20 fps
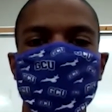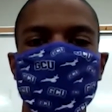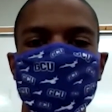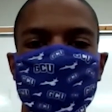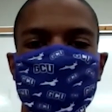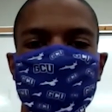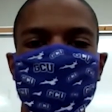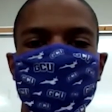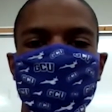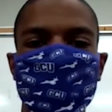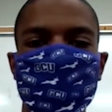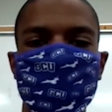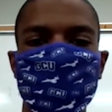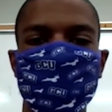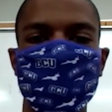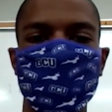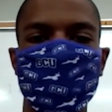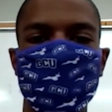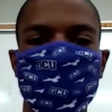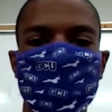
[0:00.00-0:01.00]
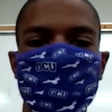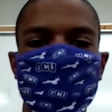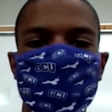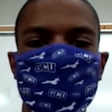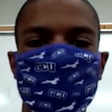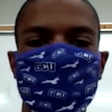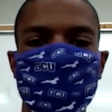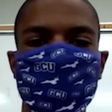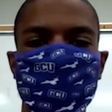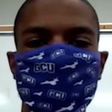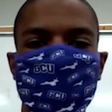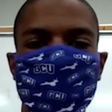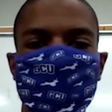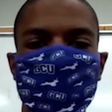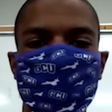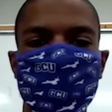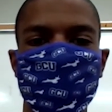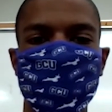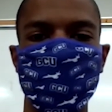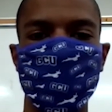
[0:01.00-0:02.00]
everything that's been going on.
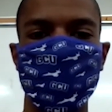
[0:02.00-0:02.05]
And I